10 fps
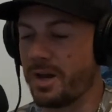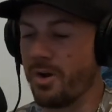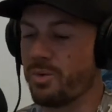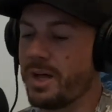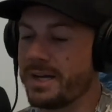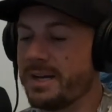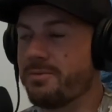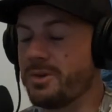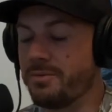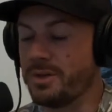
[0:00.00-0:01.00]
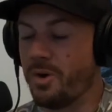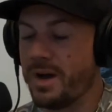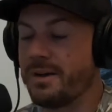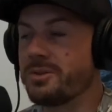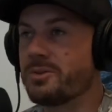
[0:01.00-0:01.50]
I don't like, if you don't
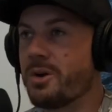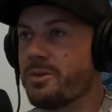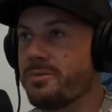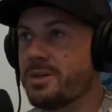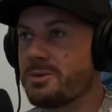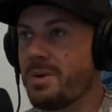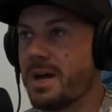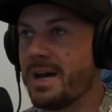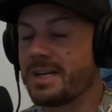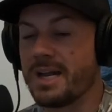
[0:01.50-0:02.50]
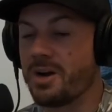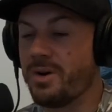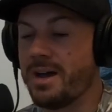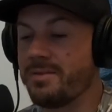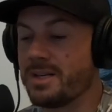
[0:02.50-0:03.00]
have to throw the fish back and I don't
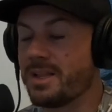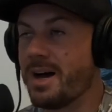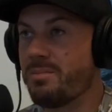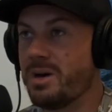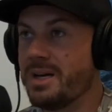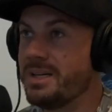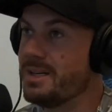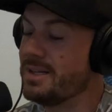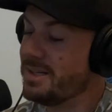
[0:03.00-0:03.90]
have any live bait,